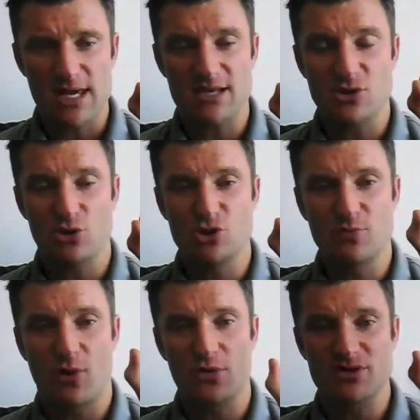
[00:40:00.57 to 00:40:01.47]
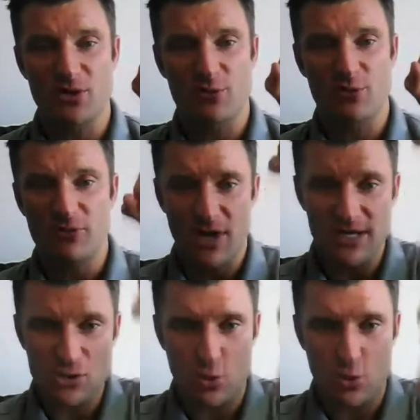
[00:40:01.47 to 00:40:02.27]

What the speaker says: is hold your opponents to 3 runs